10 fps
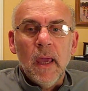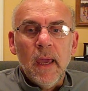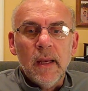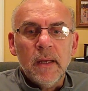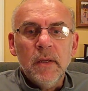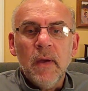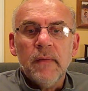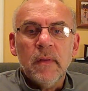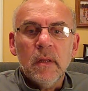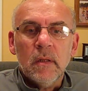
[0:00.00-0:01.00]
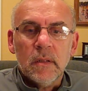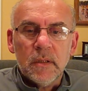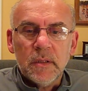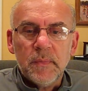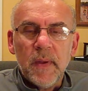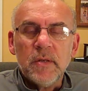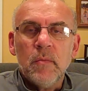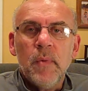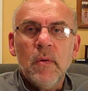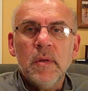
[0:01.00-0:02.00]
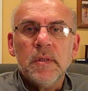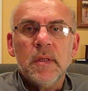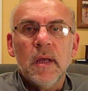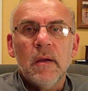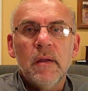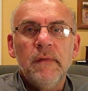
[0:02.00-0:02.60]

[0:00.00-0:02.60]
And I do have a little special bonus there.